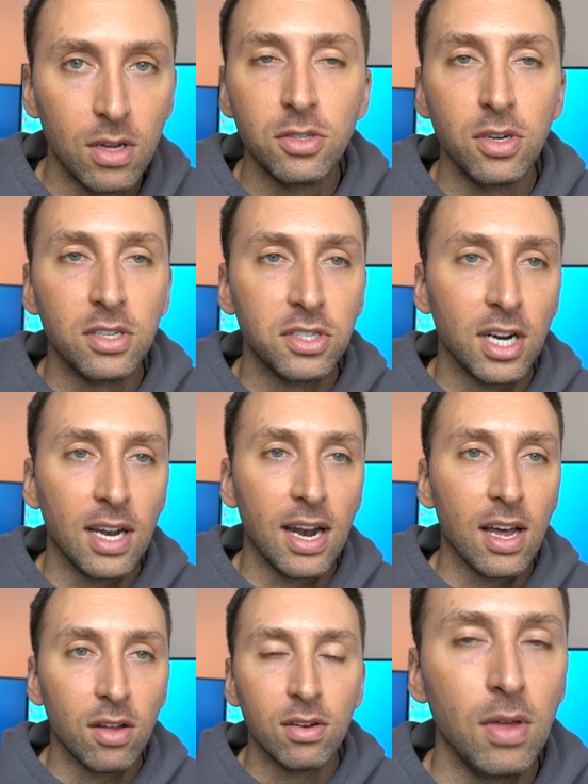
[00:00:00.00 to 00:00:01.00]
so you can check it
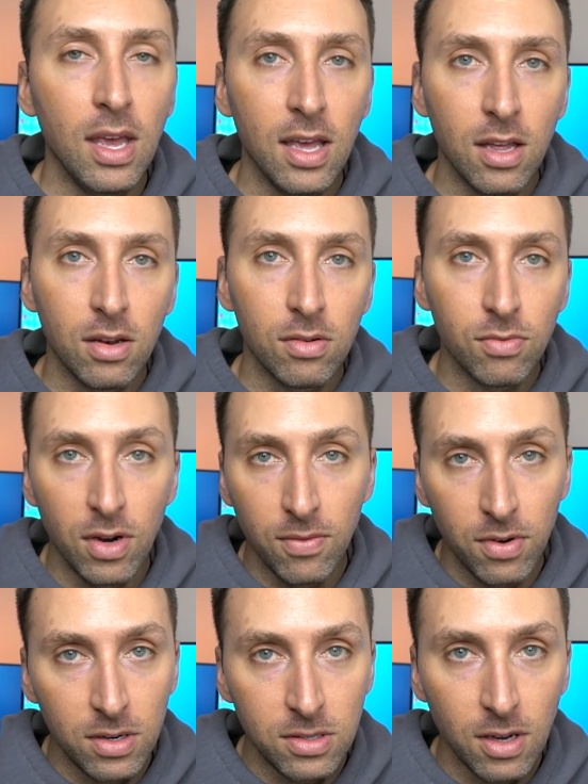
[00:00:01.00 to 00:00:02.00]
out and read it
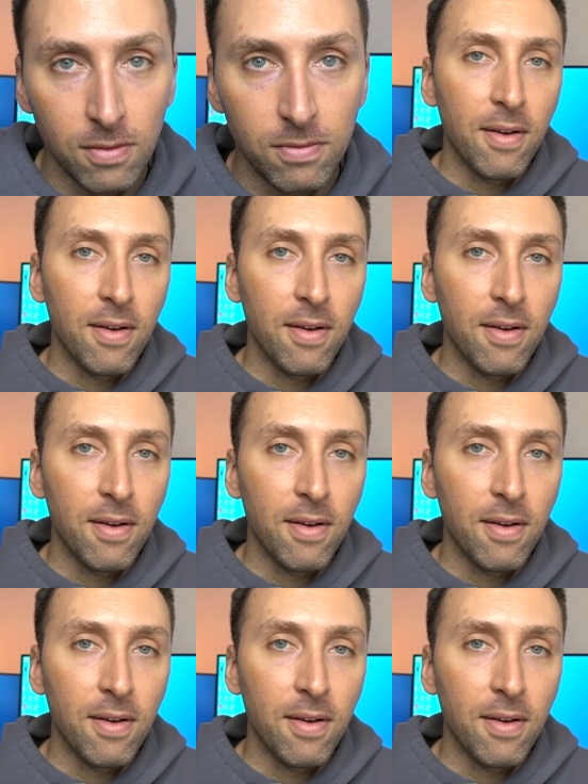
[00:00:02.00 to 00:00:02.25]
for yourself.